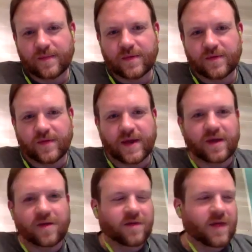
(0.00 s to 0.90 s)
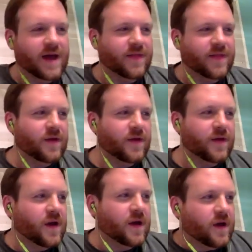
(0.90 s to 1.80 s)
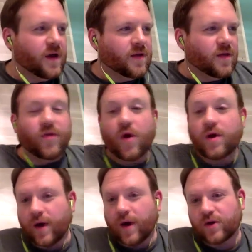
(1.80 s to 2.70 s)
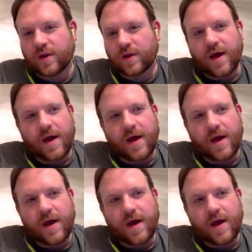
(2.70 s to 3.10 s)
So thank you for that. The third question,